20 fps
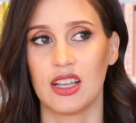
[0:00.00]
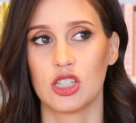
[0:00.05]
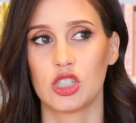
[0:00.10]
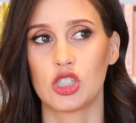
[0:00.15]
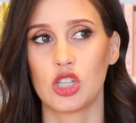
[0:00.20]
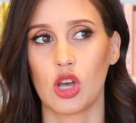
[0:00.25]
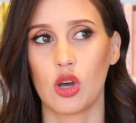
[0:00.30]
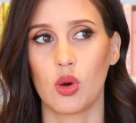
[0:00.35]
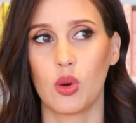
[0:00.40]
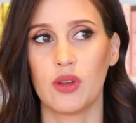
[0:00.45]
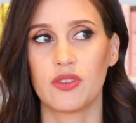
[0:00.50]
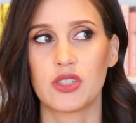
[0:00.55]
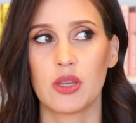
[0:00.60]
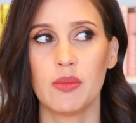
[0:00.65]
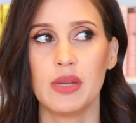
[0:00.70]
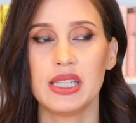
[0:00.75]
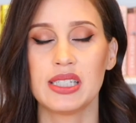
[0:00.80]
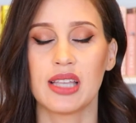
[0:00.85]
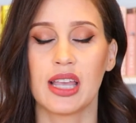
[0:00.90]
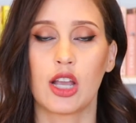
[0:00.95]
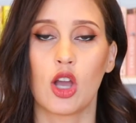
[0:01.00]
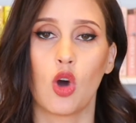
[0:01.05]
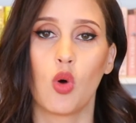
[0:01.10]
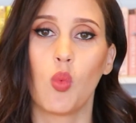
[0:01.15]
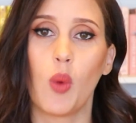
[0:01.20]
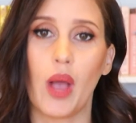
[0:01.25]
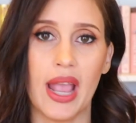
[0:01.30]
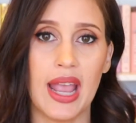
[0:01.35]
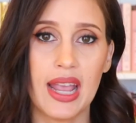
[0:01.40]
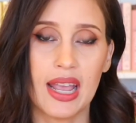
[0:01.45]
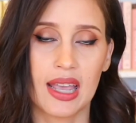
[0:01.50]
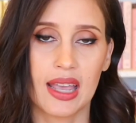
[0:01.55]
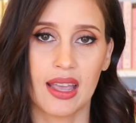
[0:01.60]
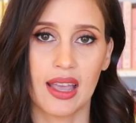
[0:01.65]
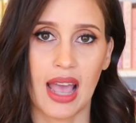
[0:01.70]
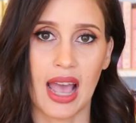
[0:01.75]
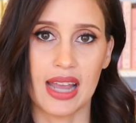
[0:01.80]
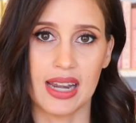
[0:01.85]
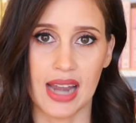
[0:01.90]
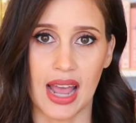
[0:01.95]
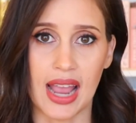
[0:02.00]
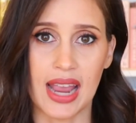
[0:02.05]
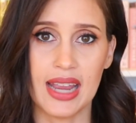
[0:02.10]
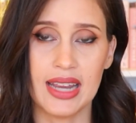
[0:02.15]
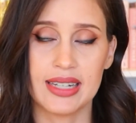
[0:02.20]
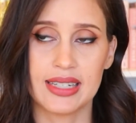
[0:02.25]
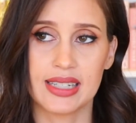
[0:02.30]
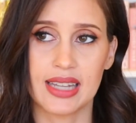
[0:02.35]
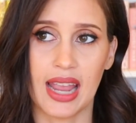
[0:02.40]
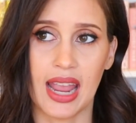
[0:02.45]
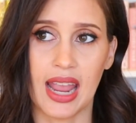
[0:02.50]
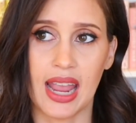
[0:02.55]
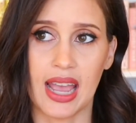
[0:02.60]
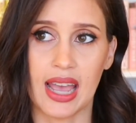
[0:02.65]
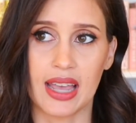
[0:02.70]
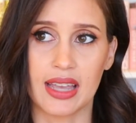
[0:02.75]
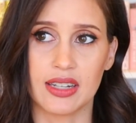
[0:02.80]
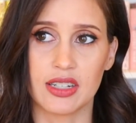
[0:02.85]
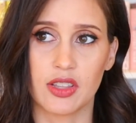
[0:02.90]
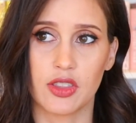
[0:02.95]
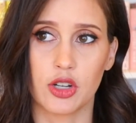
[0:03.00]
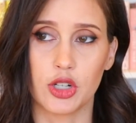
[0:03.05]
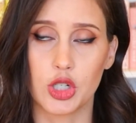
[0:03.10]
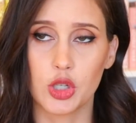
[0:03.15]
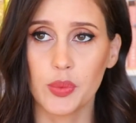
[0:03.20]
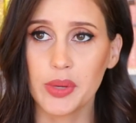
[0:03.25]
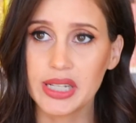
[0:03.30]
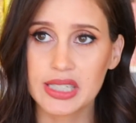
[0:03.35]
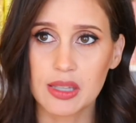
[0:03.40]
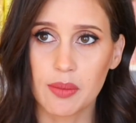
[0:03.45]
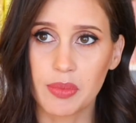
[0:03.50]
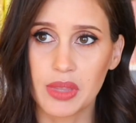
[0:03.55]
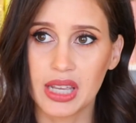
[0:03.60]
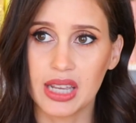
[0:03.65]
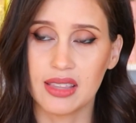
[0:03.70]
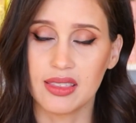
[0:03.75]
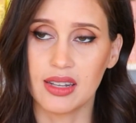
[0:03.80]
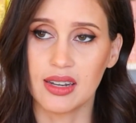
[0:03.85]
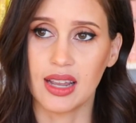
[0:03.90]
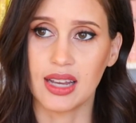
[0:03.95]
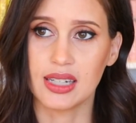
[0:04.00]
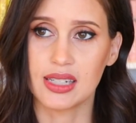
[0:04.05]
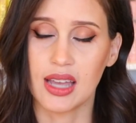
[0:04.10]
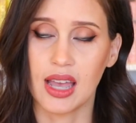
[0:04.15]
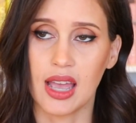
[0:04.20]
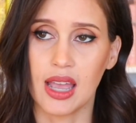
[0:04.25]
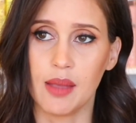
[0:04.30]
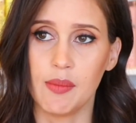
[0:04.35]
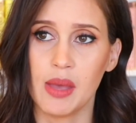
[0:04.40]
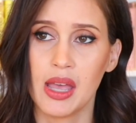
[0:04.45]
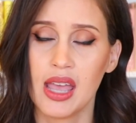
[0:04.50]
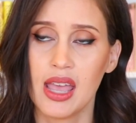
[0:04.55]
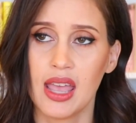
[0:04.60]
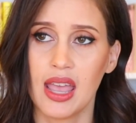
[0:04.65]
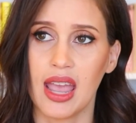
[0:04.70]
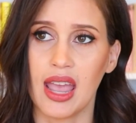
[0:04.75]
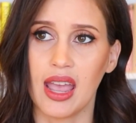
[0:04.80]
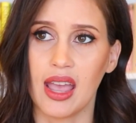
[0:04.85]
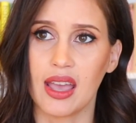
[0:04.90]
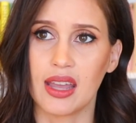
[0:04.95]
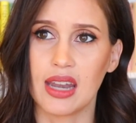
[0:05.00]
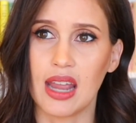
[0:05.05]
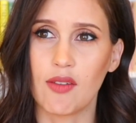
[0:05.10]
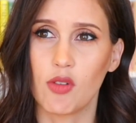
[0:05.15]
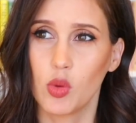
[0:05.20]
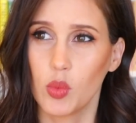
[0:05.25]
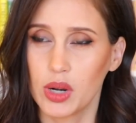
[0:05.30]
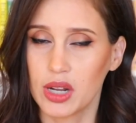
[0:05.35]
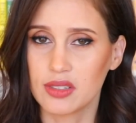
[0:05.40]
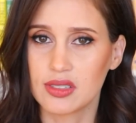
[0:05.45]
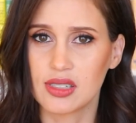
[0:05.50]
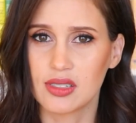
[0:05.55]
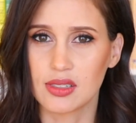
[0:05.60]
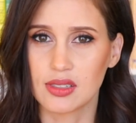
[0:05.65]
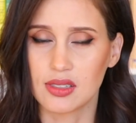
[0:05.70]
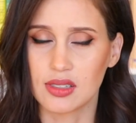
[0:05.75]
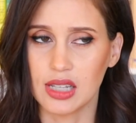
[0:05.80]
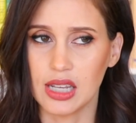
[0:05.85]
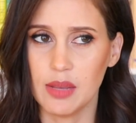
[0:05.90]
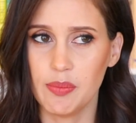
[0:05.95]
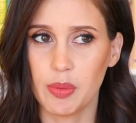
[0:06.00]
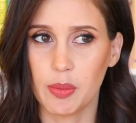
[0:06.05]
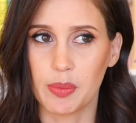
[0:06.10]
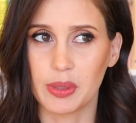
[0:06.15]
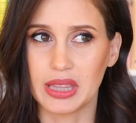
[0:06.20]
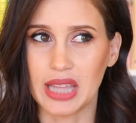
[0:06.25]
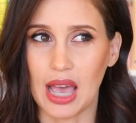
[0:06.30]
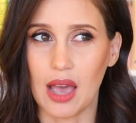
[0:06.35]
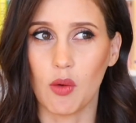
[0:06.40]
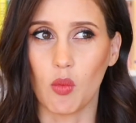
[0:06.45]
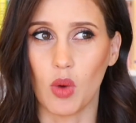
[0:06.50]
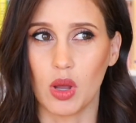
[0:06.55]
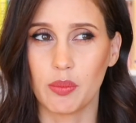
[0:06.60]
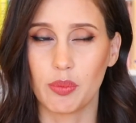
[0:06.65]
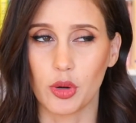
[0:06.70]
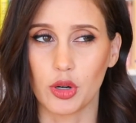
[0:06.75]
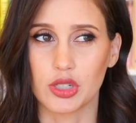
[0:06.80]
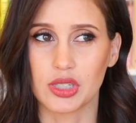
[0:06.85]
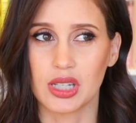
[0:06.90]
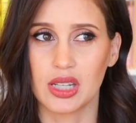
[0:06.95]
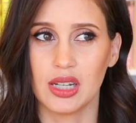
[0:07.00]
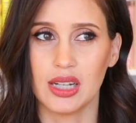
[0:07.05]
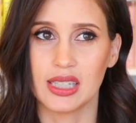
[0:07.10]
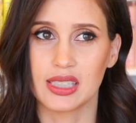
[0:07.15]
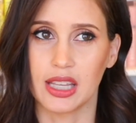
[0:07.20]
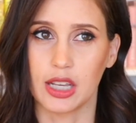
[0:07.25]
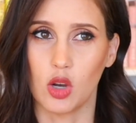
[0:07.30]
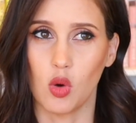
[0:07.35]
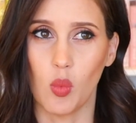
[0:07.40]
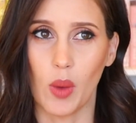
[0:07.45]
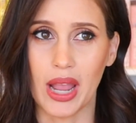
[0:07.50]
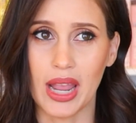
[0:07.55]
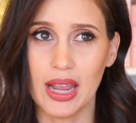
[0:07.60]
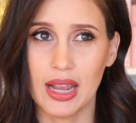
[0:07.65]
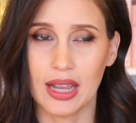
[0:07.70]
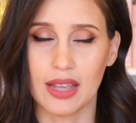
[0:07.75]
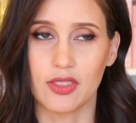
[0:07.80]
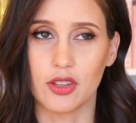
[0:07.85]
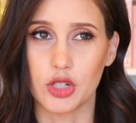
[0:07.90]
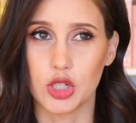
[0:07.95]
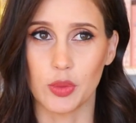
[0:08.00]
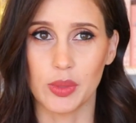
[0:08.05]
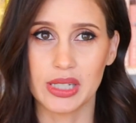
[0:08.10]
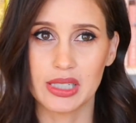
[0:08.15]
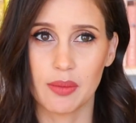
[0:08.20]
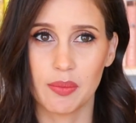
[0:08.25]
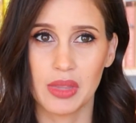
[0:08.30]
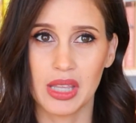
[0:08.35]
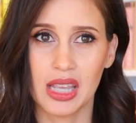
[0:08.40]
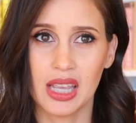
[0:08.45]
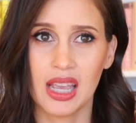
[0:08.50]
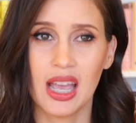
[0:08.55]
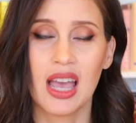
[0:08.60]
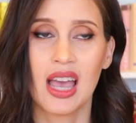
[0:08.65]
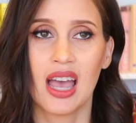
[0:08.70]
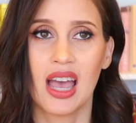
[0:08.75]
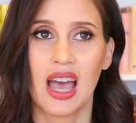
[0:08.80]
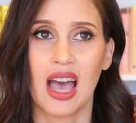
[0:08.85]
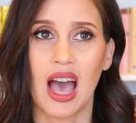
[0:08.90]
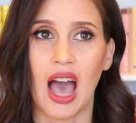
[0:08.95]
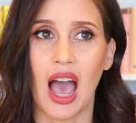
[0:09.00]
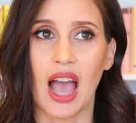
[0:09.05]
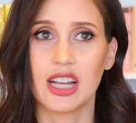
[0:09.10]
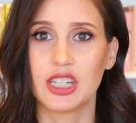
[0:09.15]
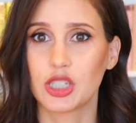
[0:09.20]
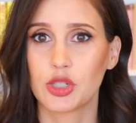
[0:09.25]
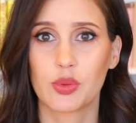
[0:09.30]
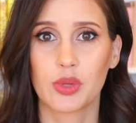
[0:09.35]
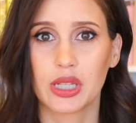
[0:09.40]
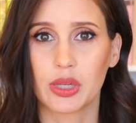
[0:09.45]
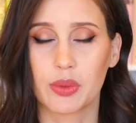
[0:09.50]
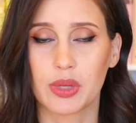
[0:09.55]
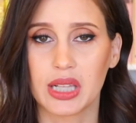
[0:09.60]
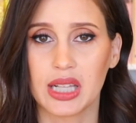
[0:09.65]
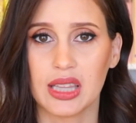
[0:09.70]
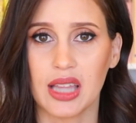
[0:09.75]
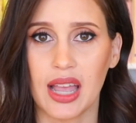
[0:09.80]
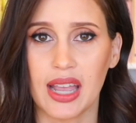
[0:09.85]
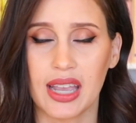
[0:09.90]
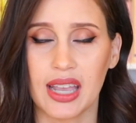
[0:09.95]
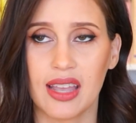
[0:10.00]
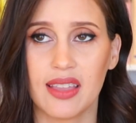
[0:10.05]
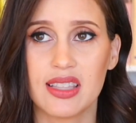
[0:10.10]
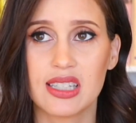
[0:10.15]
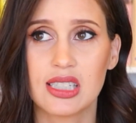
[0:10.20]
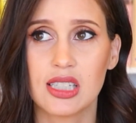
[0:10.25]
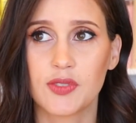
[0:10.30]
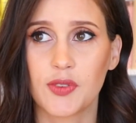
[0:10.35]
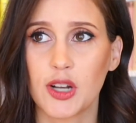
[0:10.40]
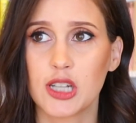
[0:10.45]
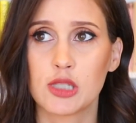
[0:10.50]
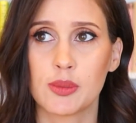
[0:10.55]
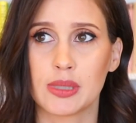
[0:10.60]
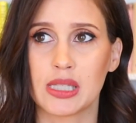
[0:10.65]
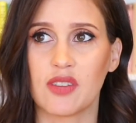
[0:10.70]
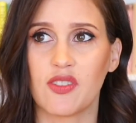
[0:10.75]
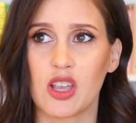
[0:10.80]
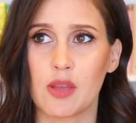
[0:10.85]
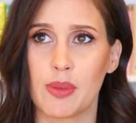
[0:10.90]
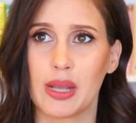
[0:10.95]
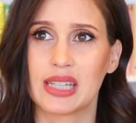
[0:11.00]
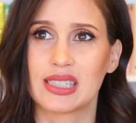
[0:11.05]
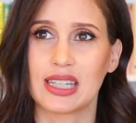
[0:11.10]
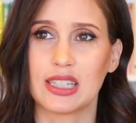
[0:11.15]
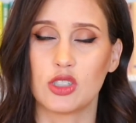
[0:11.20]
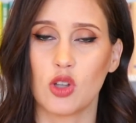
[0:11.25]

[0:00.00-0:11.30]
So if somebody's like awake at night and they're doing something in the nighttime and everyone else is asleep, but that one person is like awake and they're doing something, I just really, really like it. And this is very specific because I